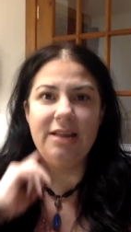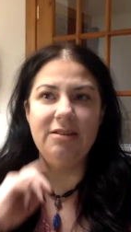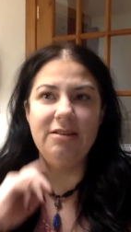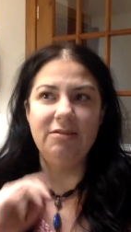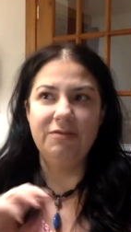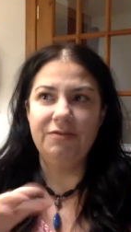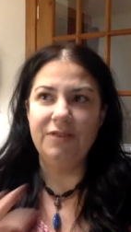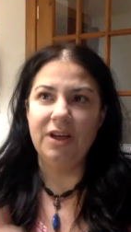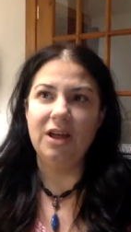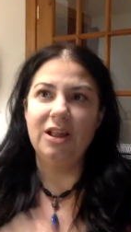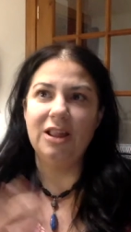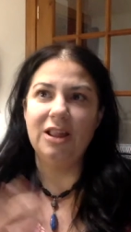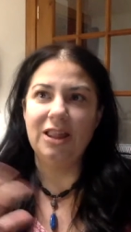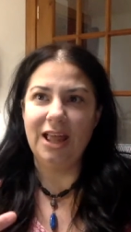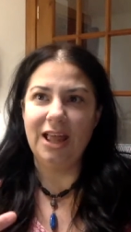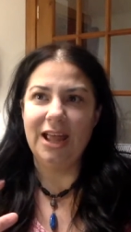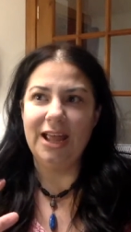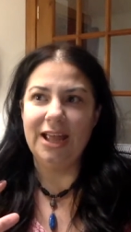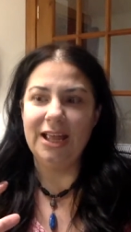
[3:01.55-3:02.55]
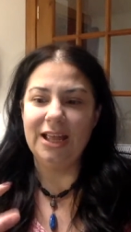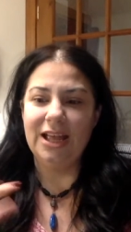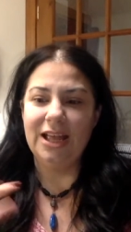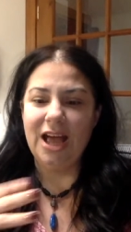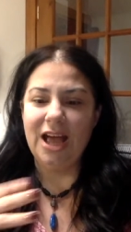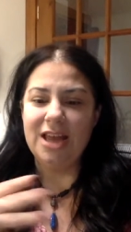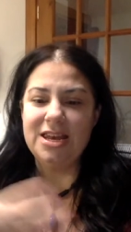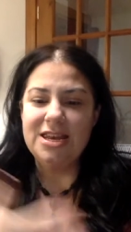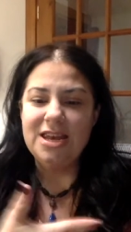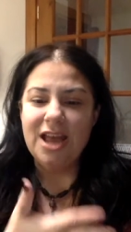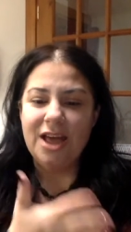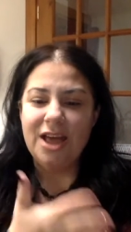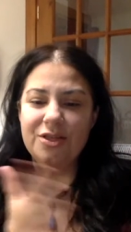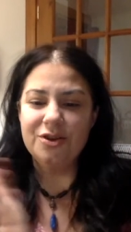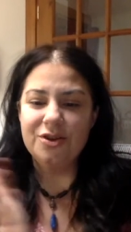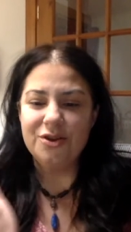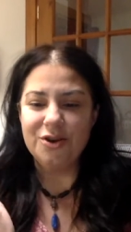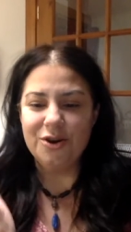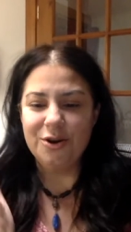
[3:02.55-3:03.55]
it felt like
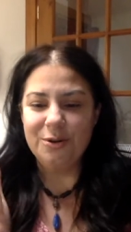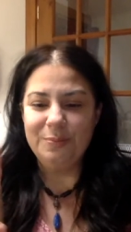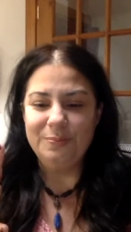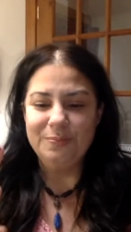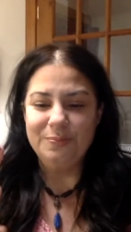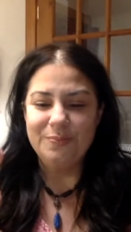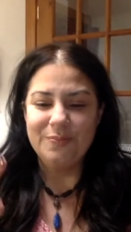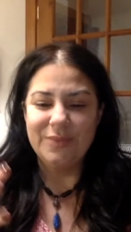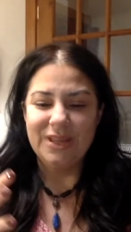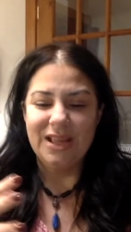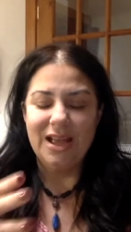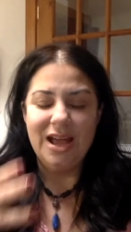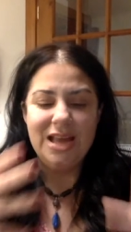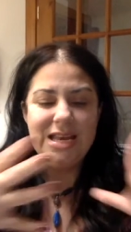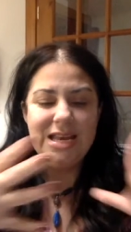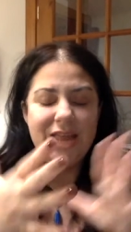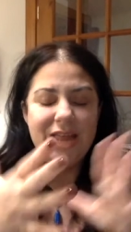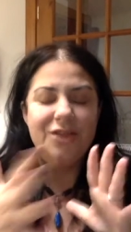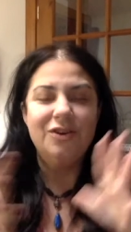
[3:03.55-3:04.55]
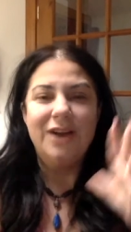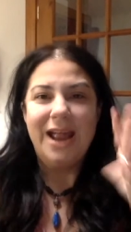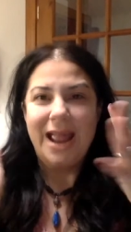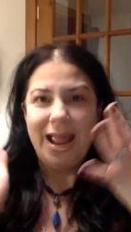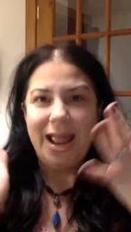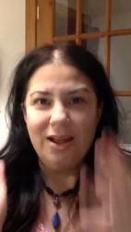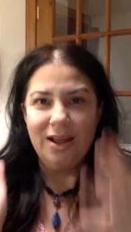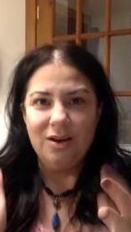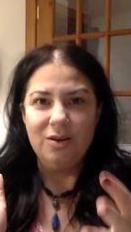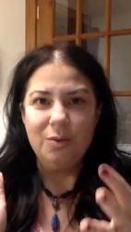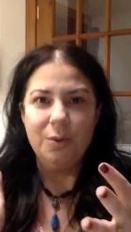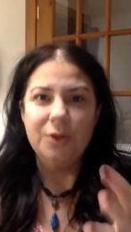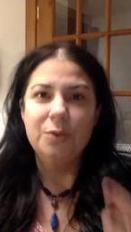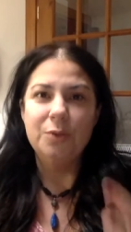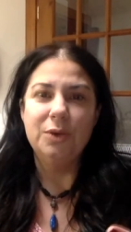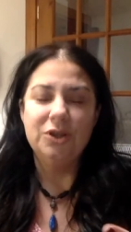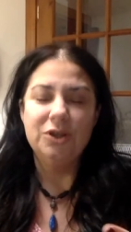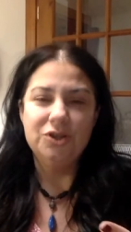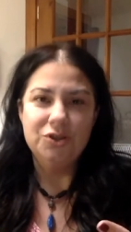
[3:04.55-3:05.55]
another another angle
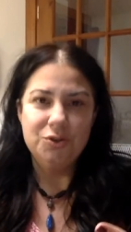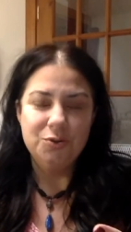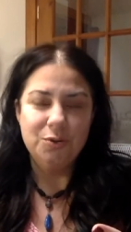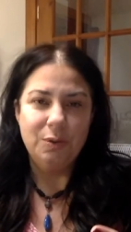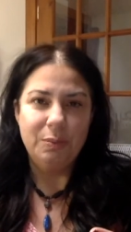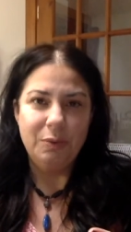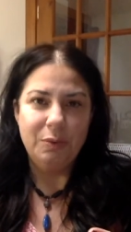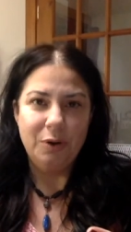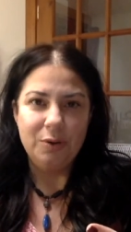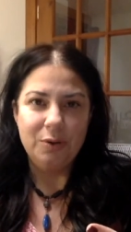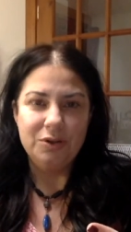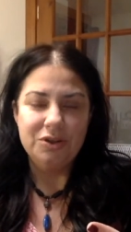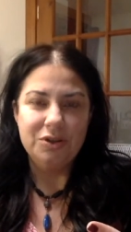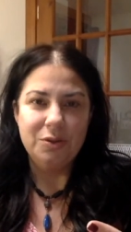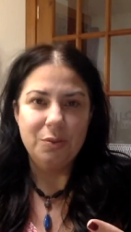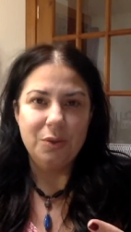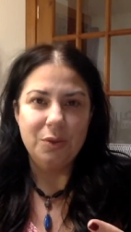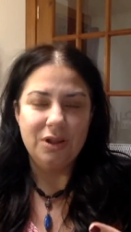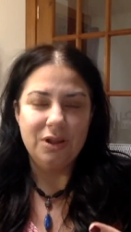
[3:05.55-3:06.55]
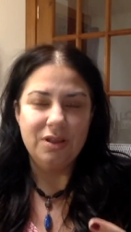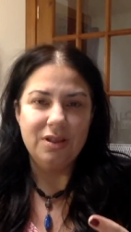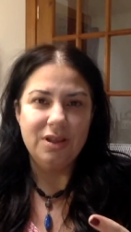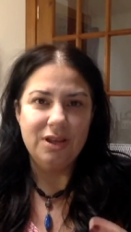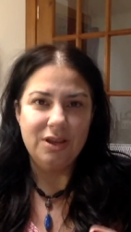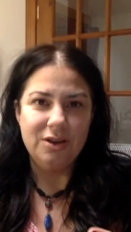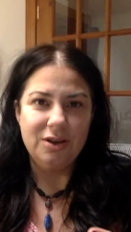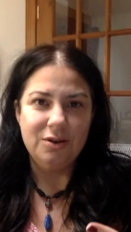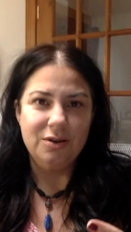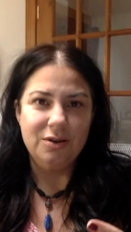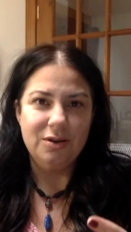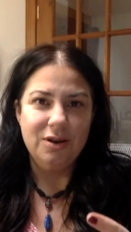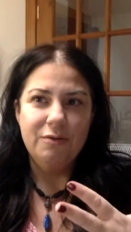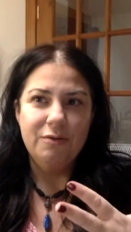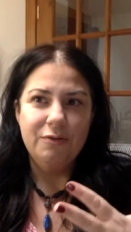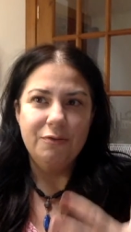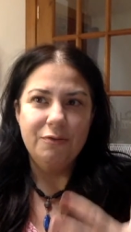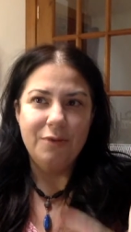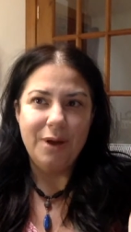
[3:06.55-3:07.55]
with which to approach the Wheel of the Year
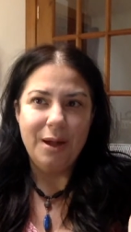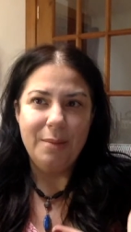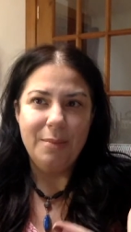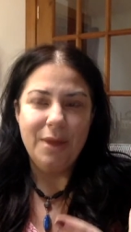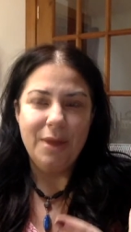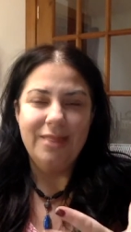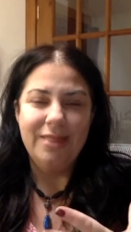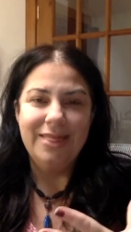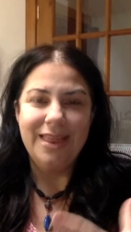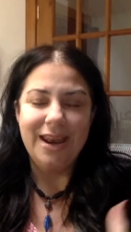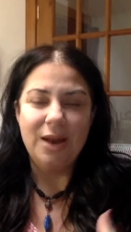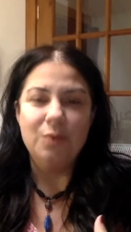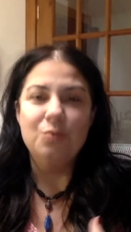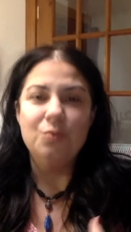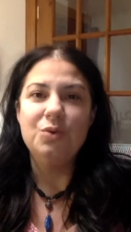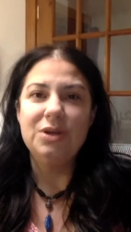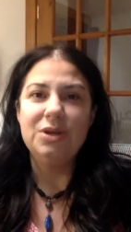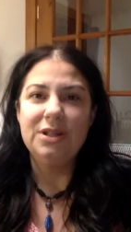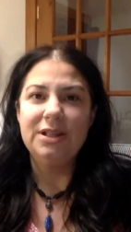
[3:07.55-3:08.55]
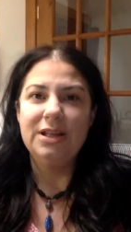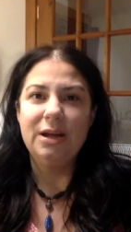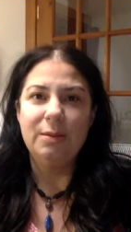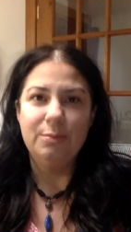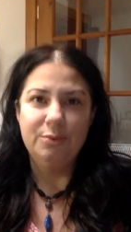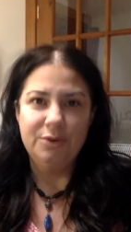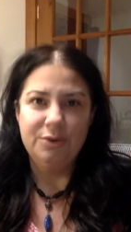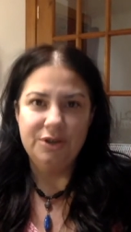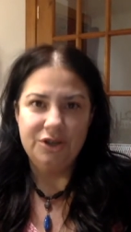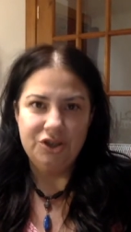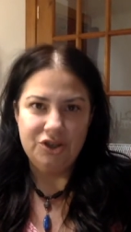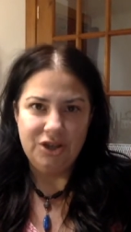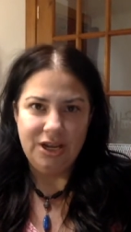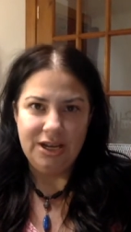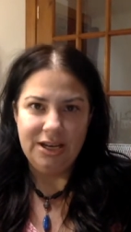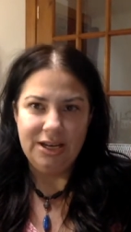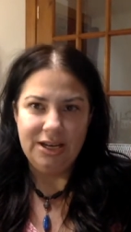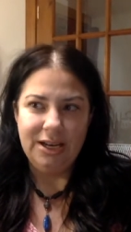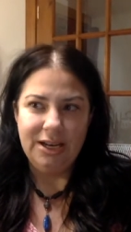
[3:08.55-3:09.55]
from that I really
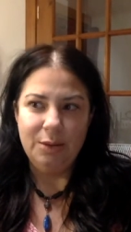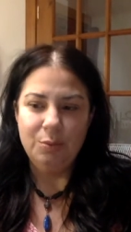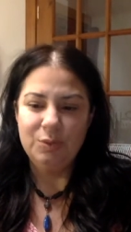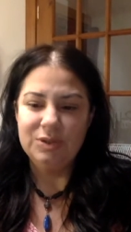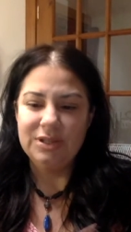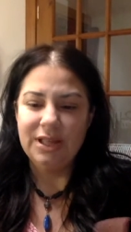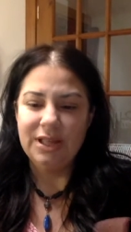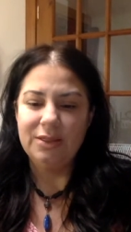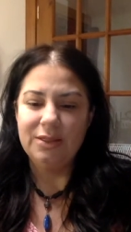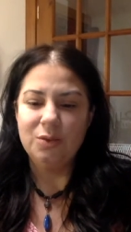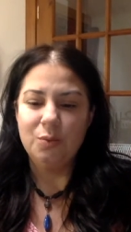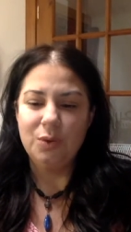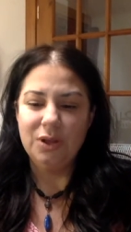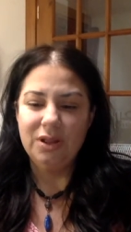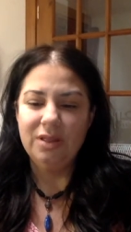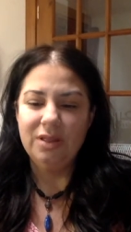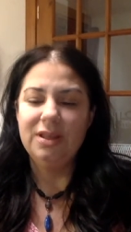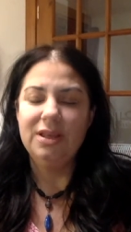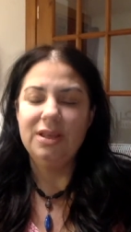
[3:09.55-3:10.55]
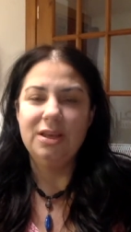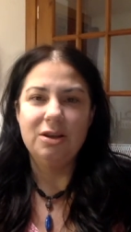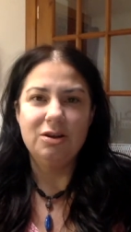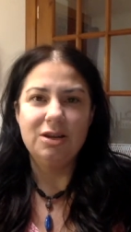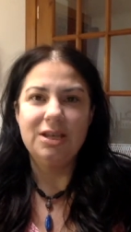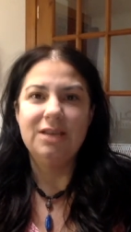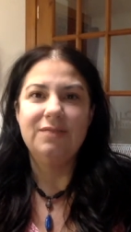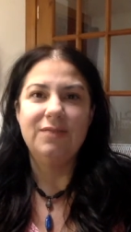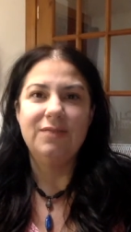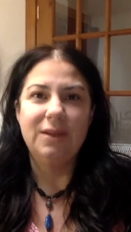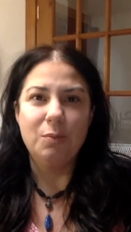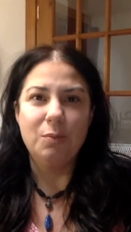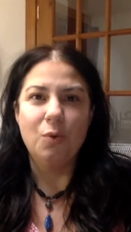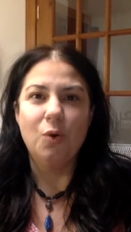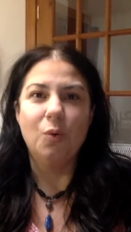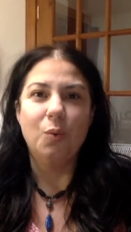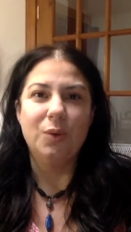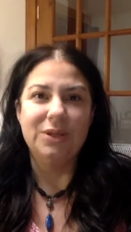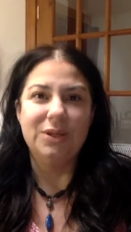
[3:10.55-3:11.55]
appreciated. It was like the Wheel of the Year giving
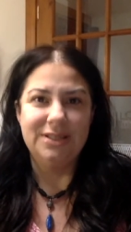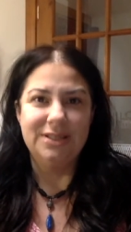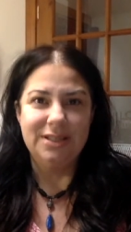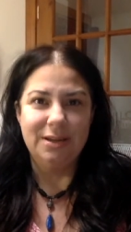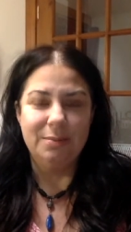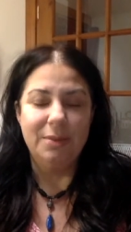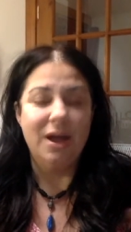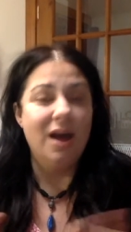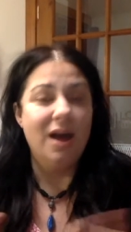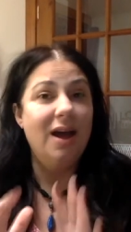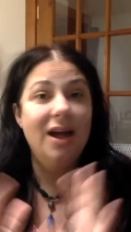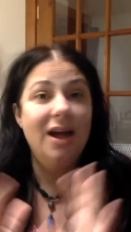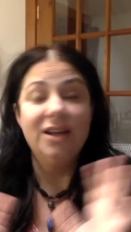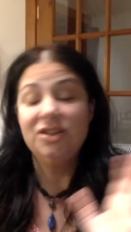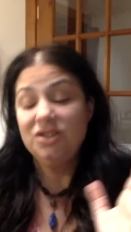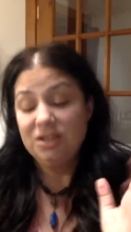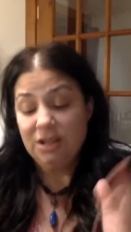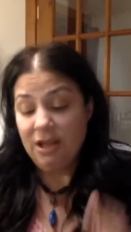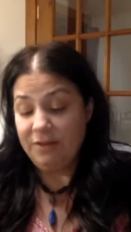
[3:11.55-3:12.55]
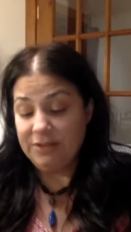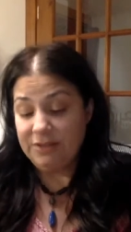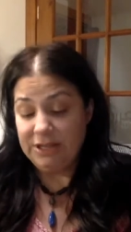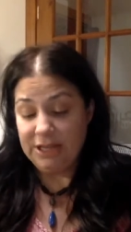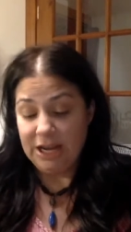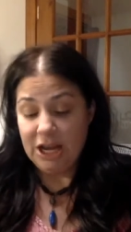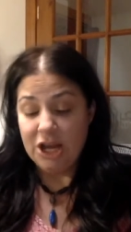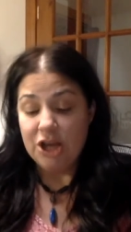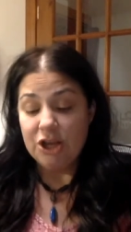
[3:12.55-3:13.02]
more wisdom. I just loved it.